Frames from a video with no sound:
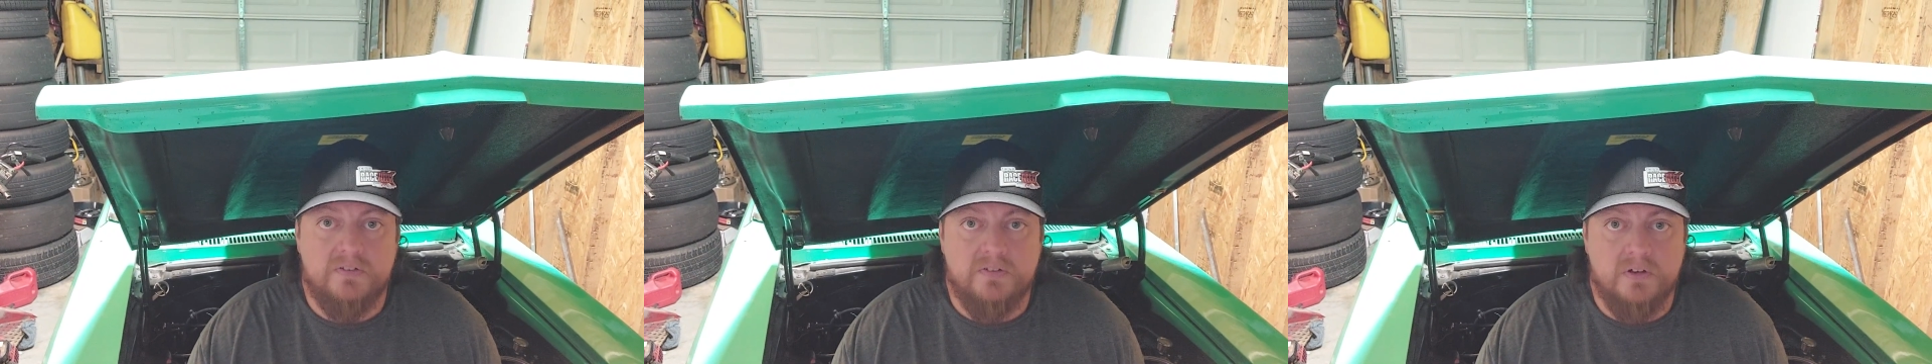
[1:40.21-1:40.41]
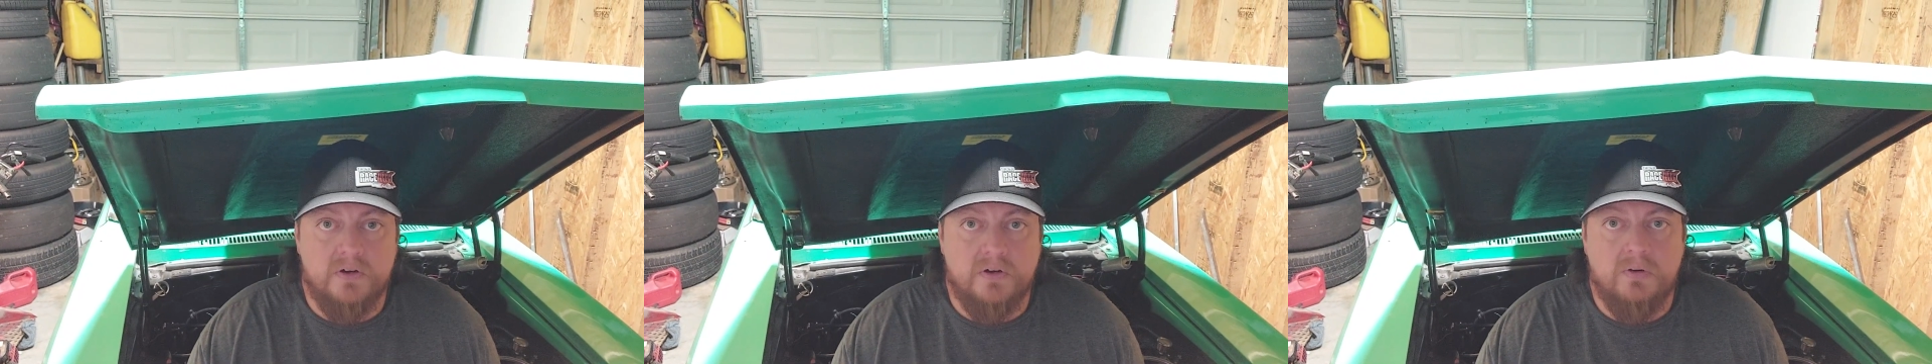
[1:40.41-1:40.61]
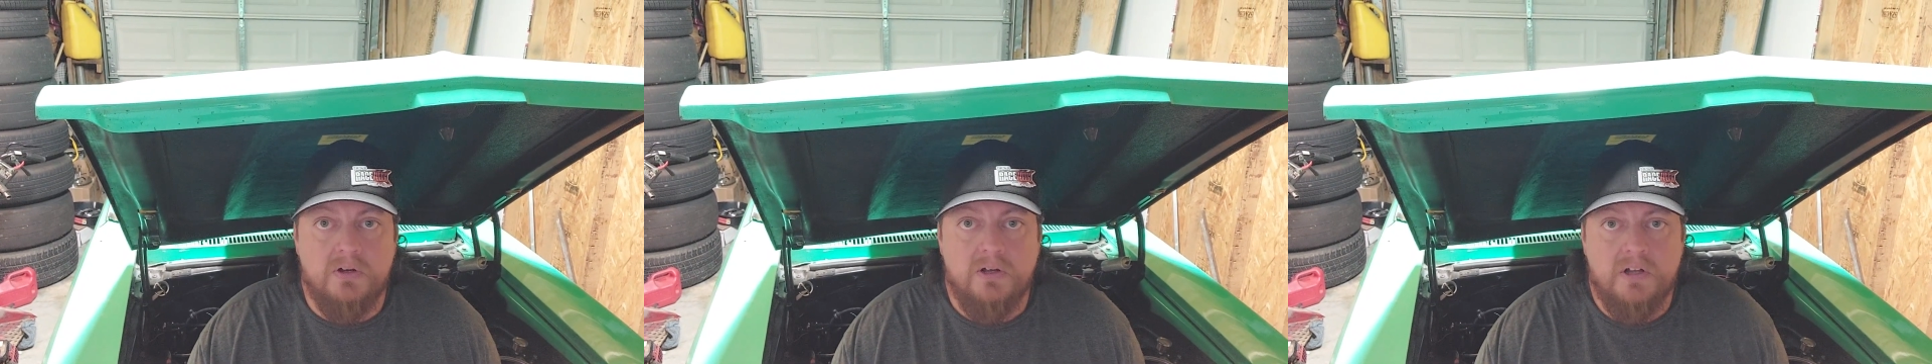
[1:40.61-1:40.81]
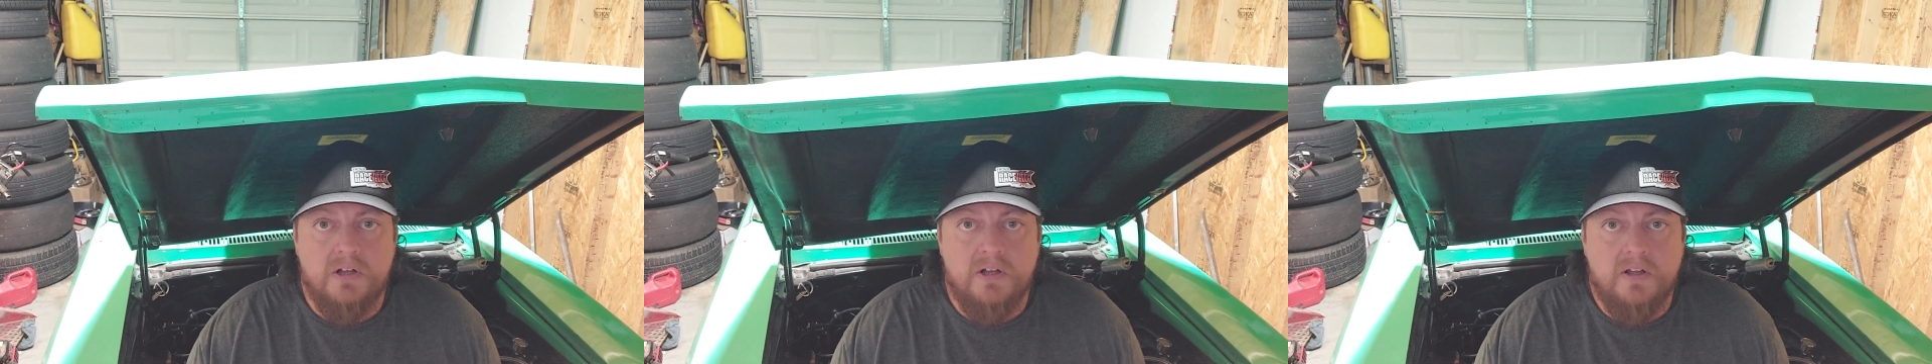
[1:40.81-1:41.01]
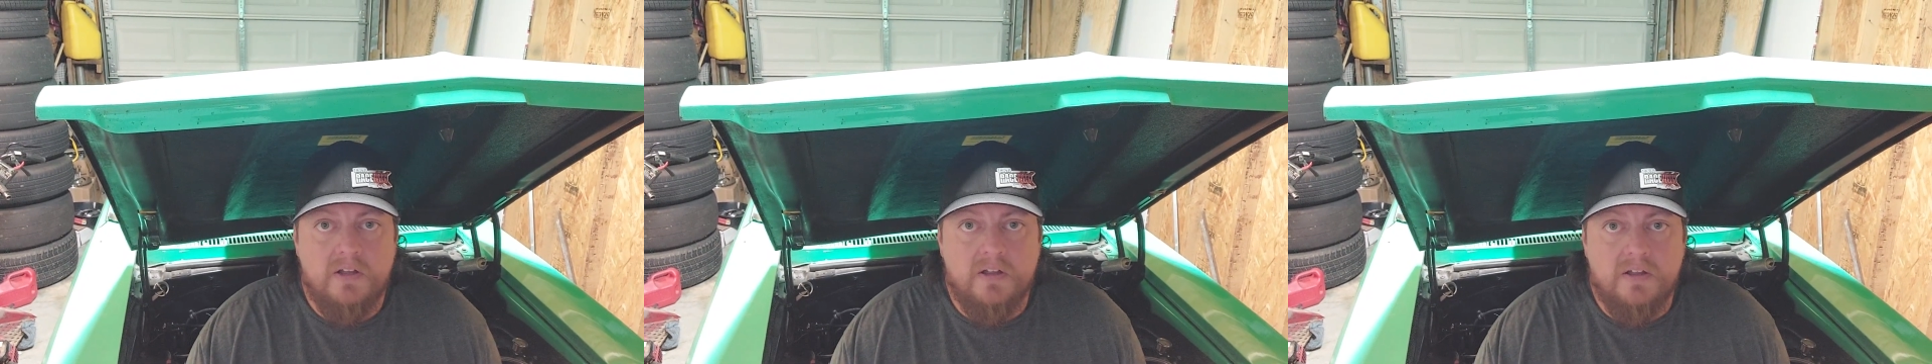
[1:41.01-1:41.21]
So
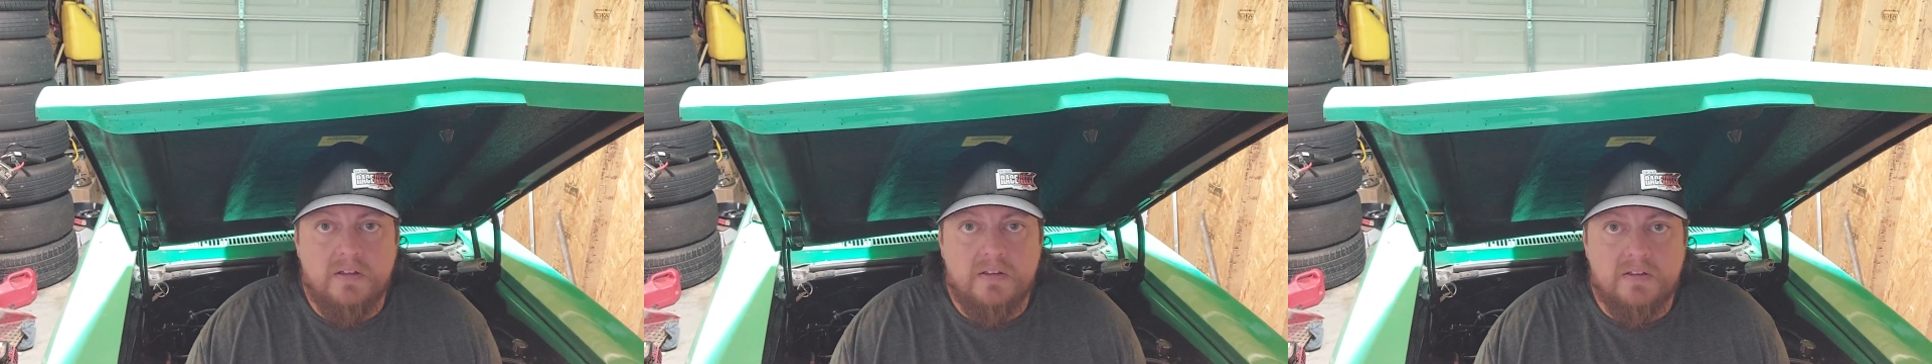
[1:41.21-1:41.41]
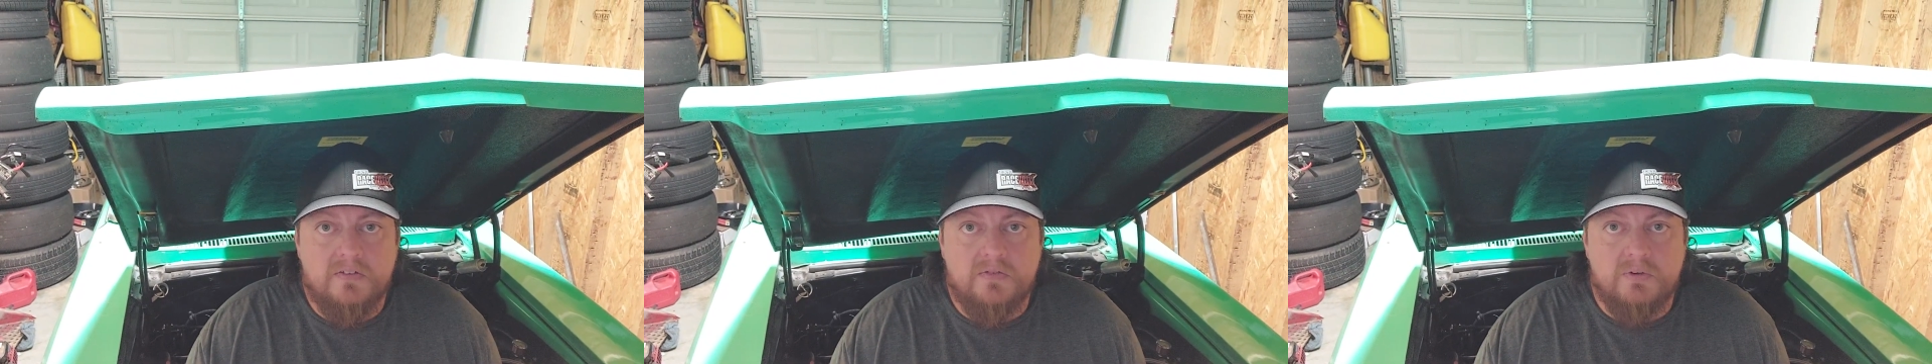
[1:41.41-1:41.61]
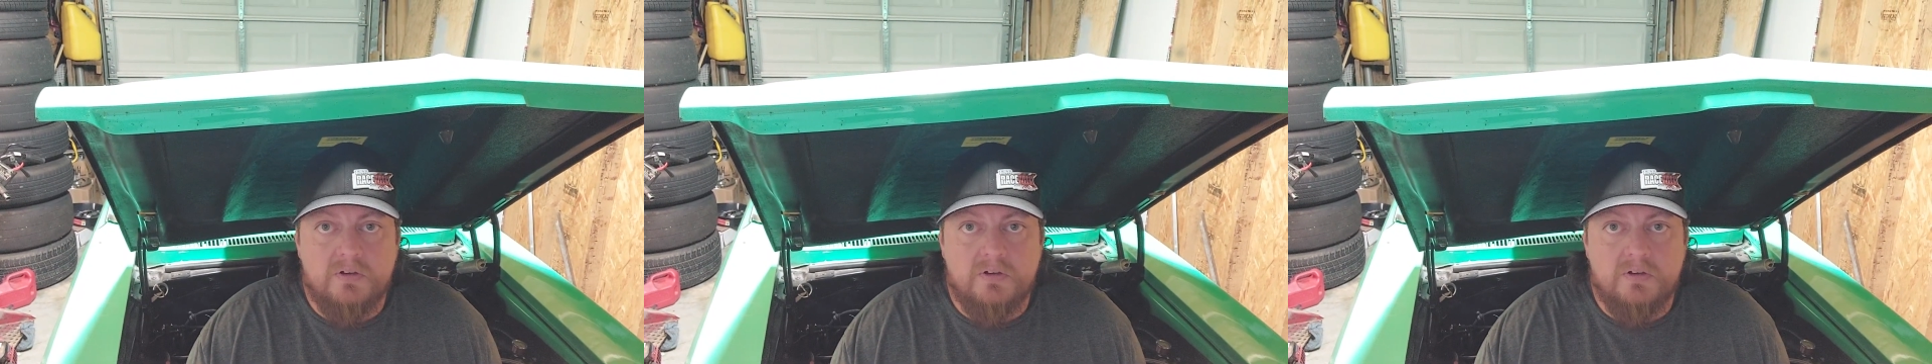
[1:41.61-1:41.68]
this